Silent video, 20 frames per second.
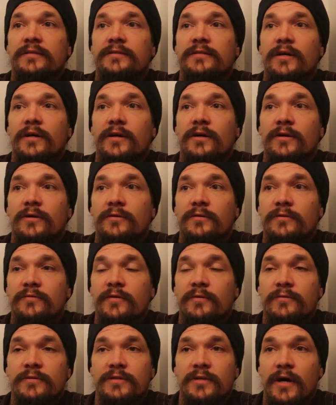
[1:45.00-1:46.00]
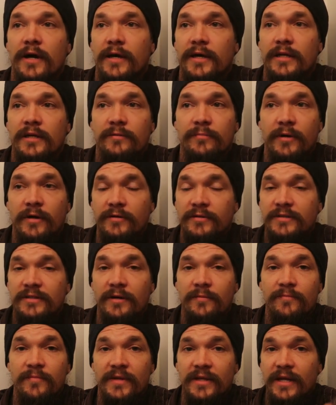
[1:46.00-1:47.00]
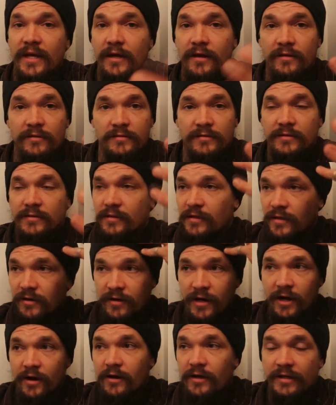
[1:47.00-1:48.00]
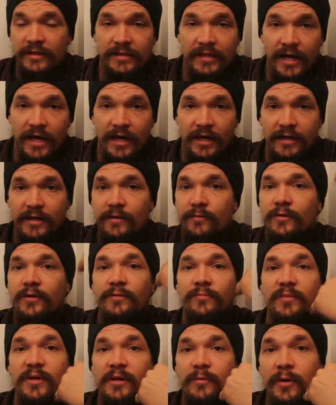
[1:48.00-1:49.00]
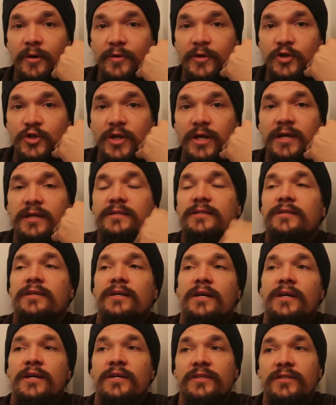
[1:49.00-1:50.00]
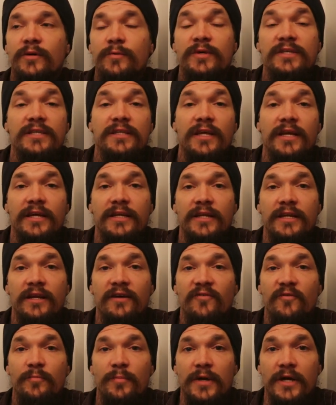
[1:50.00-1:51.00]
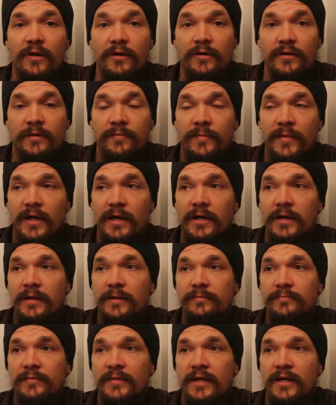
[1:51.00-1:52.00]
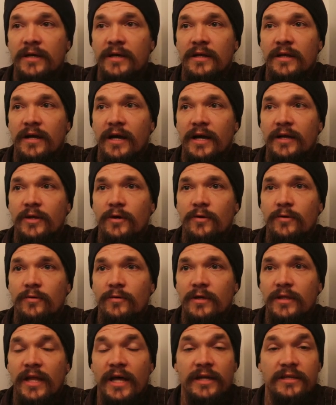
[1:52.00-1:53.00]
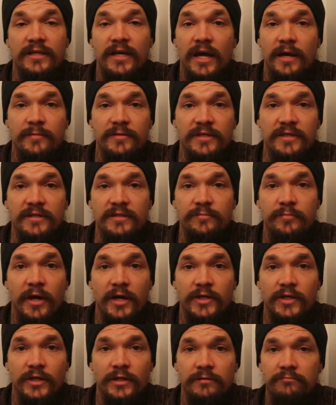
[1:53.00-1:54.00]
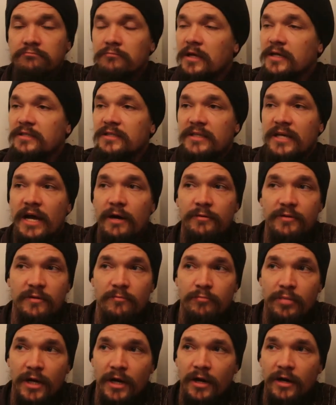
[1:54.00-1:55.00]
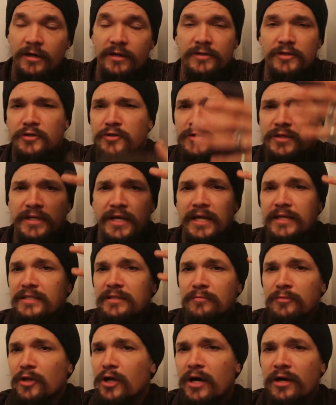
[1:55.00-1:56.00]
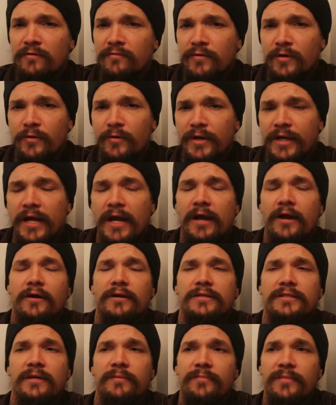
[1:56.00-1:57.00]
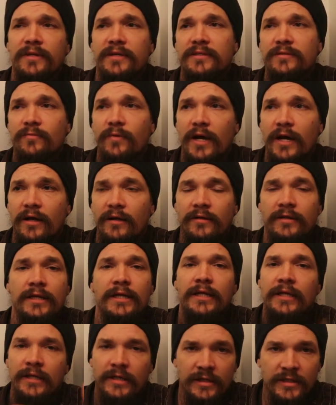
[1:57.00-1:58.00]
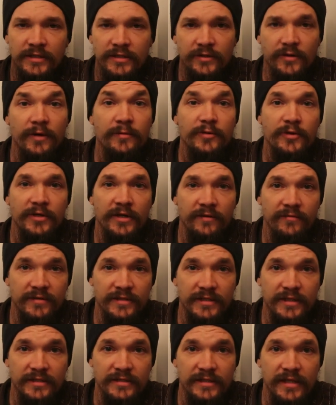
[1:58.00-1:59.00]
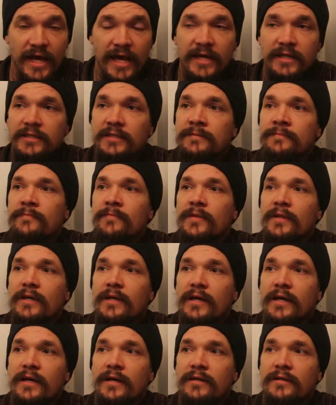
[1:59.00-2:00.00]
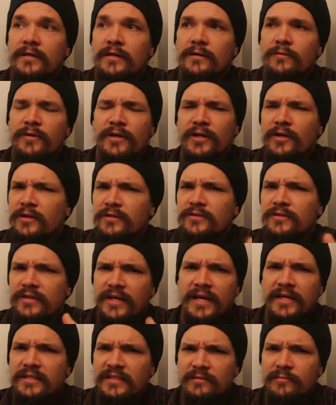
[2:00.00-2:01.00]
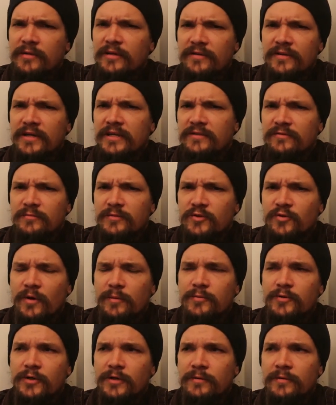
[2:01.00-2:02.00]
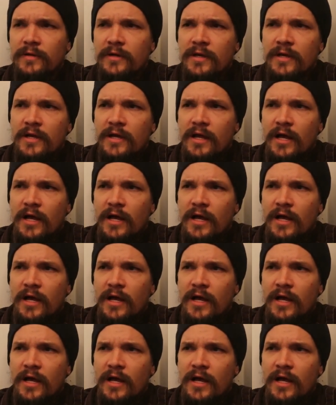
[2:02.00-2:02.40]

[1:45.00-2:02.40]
So if he was talking about something else, hair on his head, it wouldn't be about the cheeks. So we see that he did have a beard. I know a lot of times he's pictured as a guy with a beard. He's usually got some long flowing hair or something as well. Scripture never says that. And we can also gain some other things from Scripture